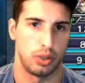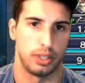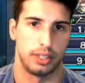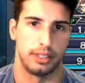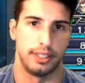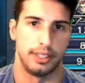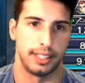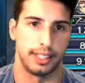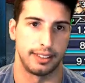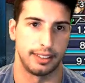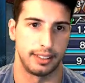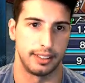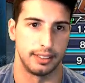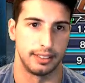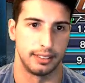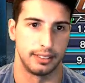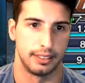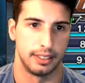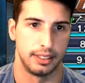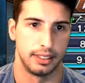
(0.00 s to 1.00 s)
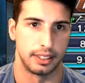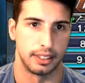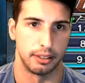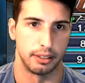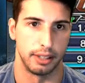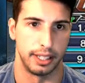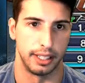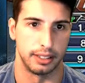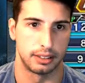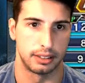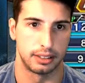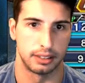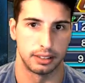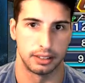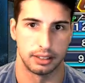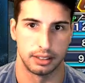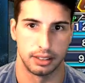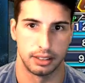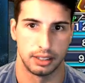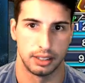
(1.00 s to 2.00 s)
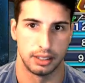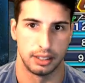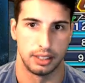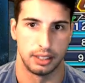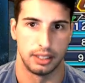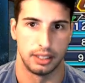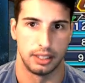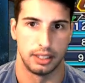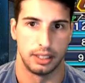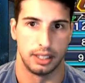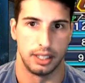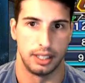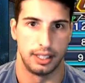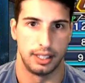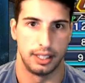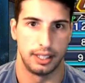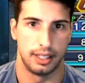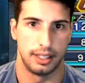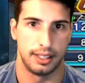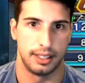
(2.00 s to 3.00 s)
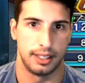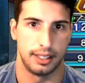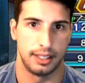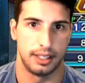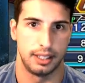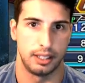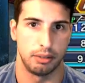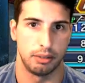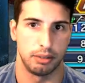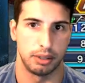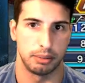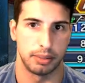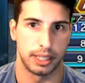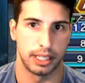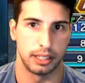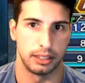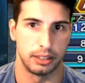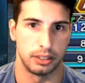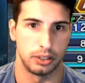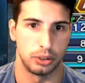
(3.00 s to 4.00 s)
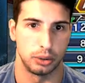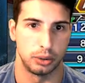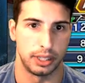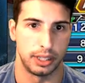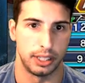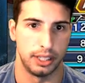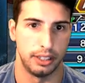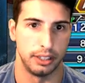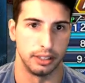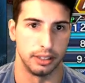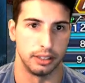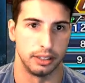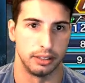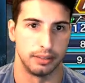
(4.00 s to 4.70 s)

Nothing. Great. Uh, what am I gonna do here?